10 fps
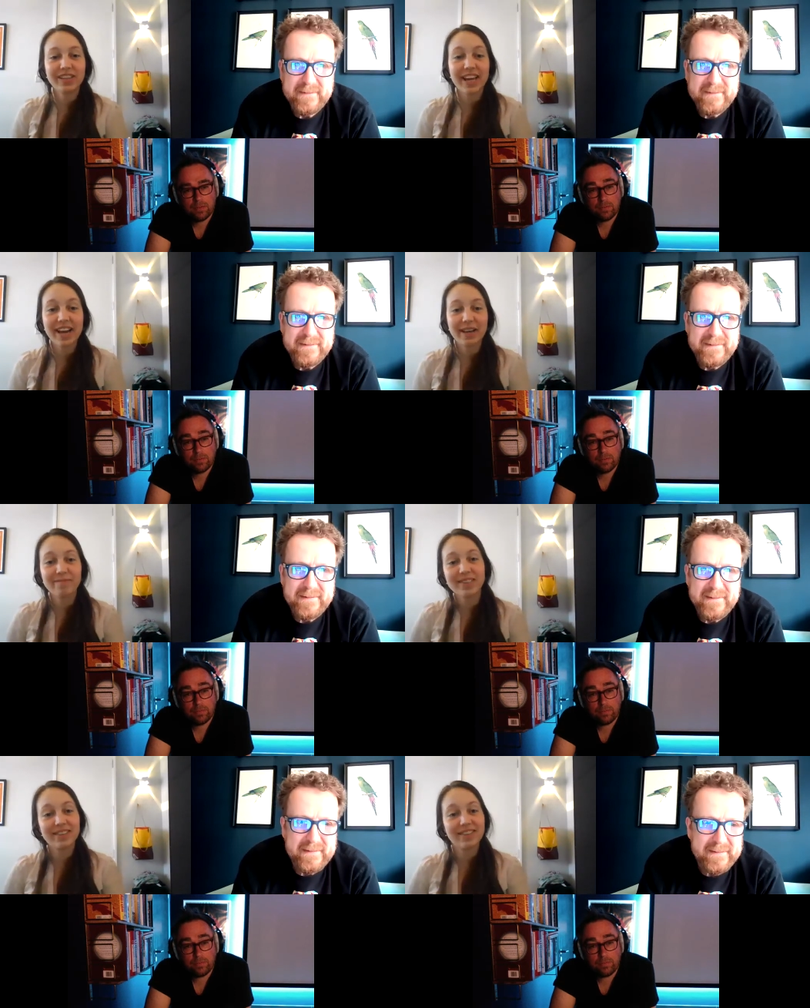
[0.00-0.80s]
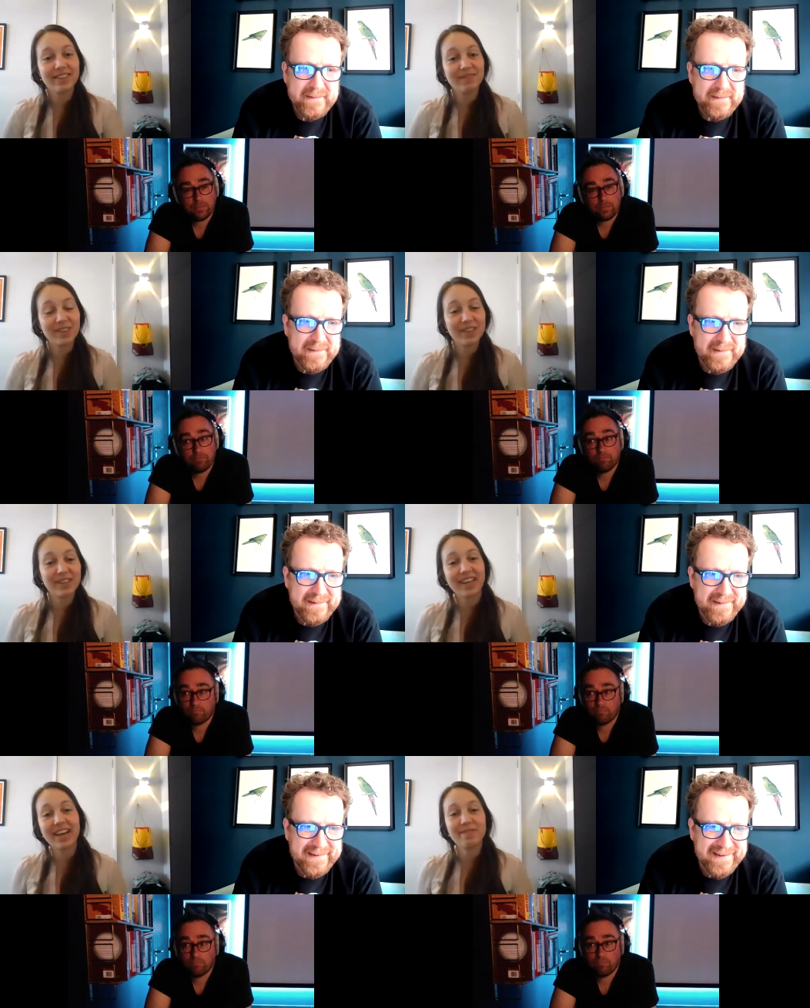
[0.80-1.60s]
Speaker 1: to games and
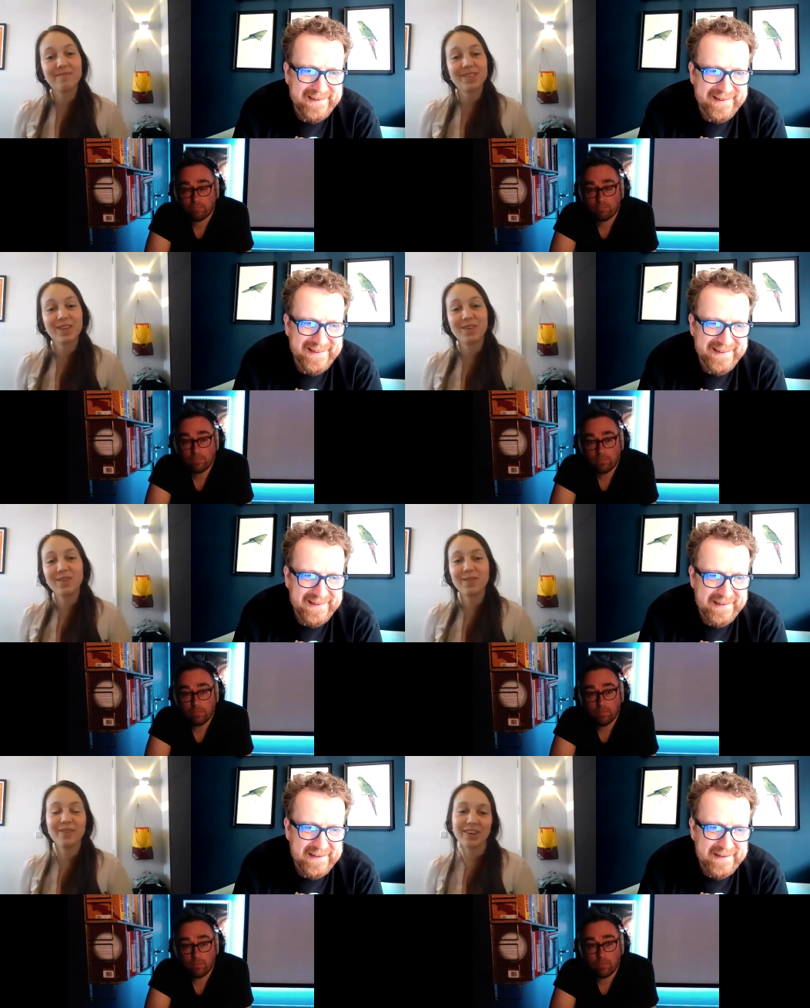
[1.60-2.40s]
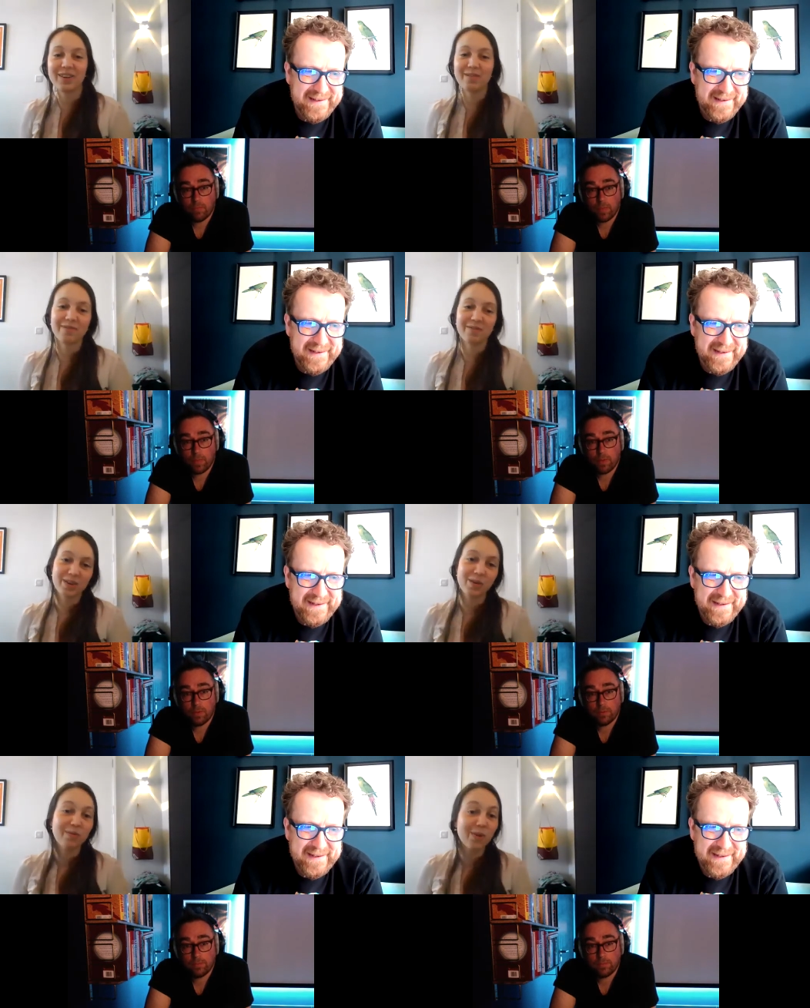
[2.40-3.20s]
video games. You, you,
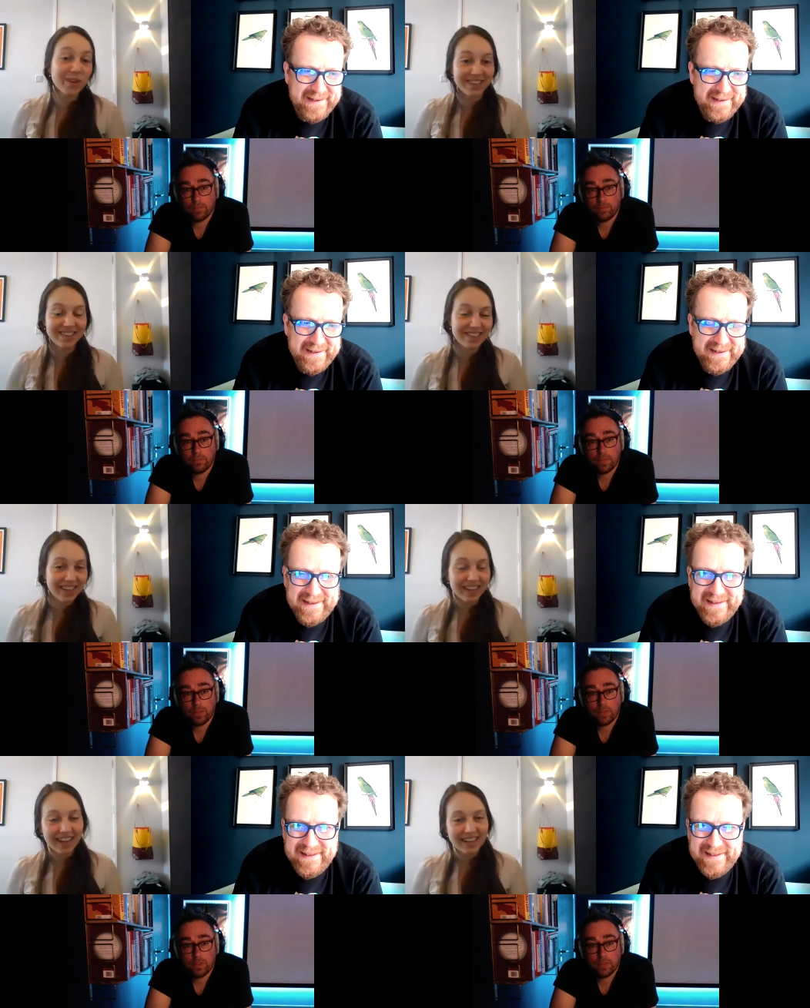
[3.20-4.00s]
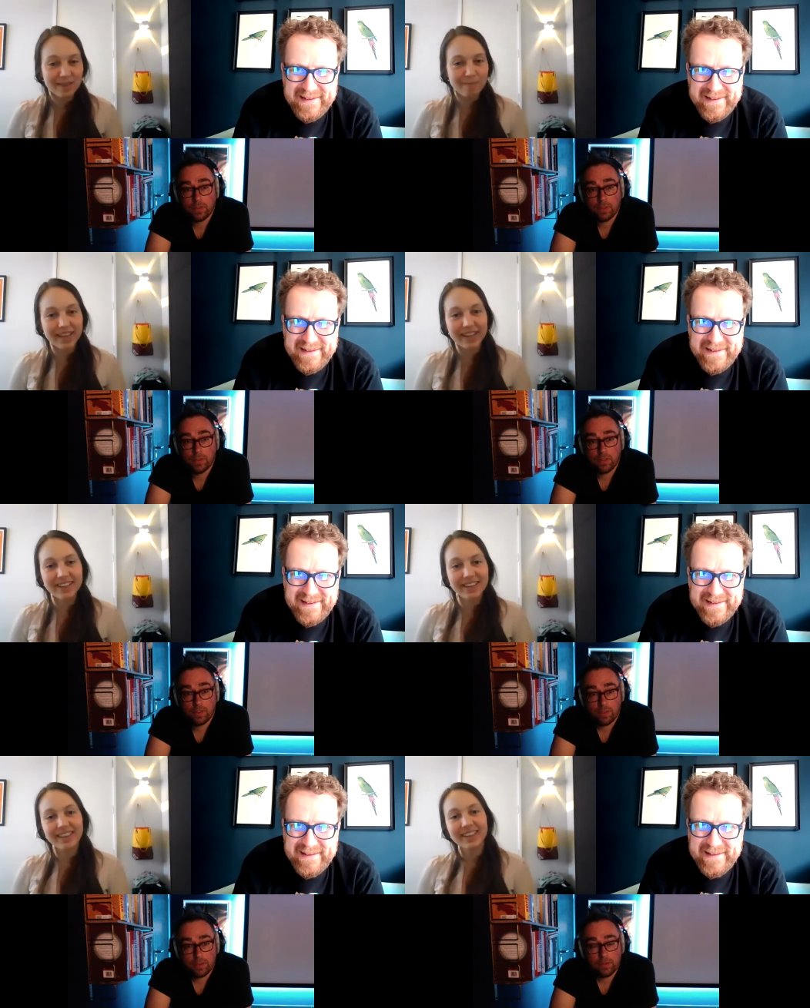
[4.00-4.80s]
your voice has
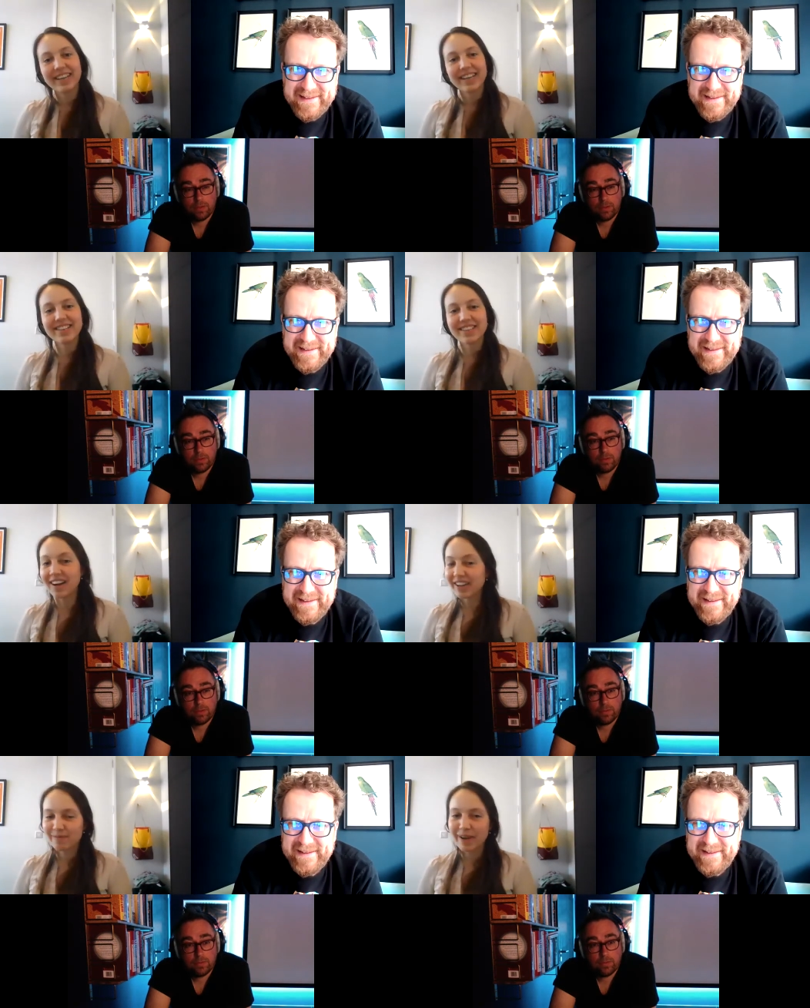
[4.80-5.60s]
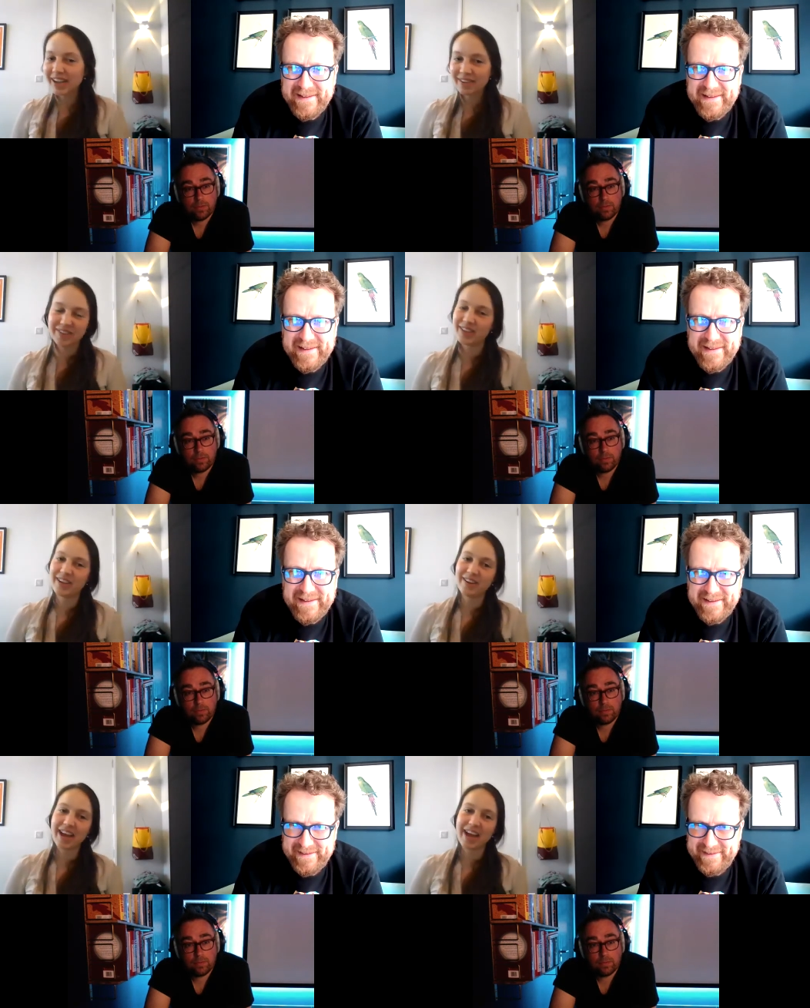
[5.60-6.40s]
been inside many a
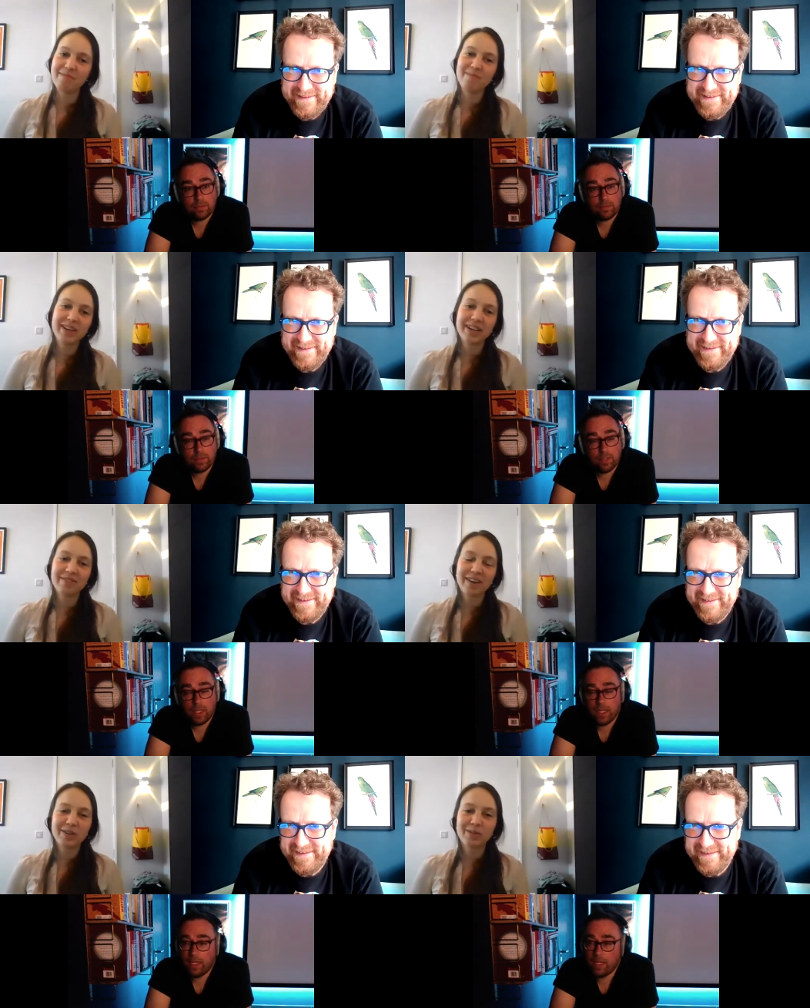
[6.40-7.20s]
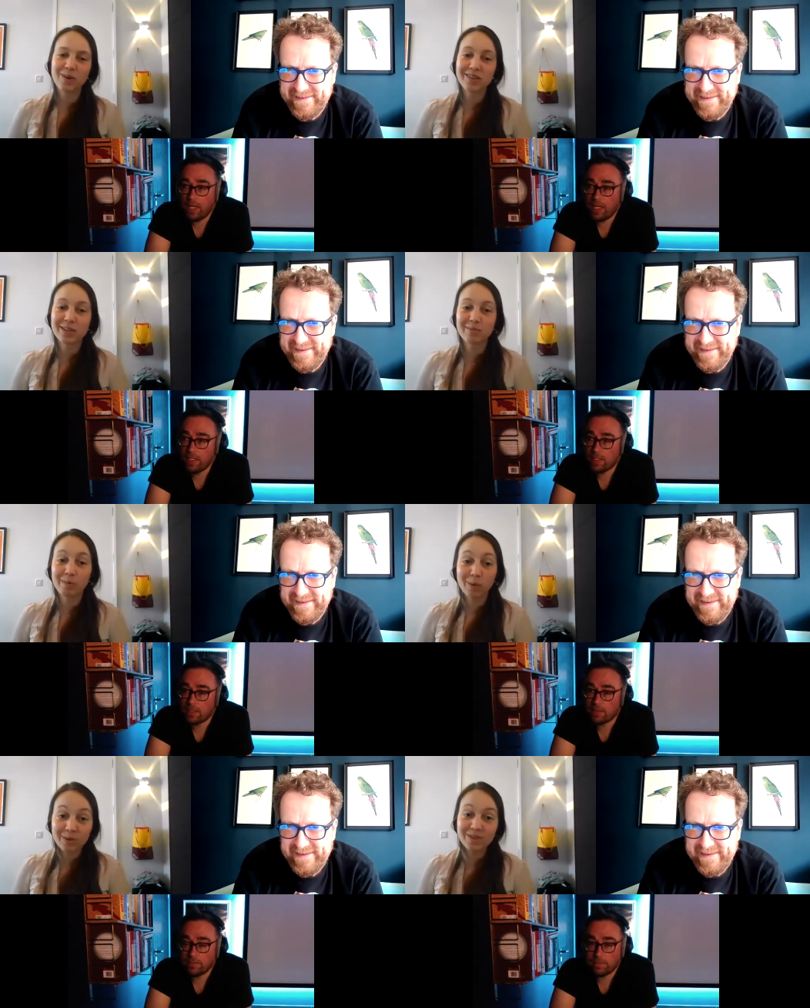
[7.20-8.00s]
video game. In it fact, has. you won
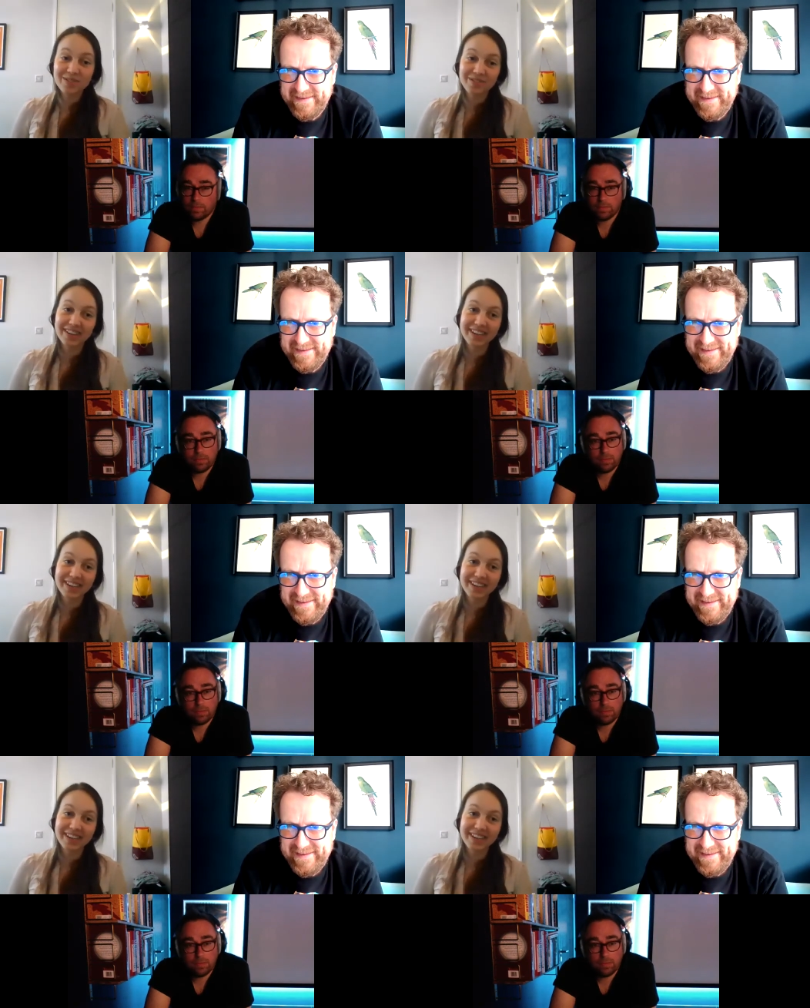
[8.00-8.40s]
some awards for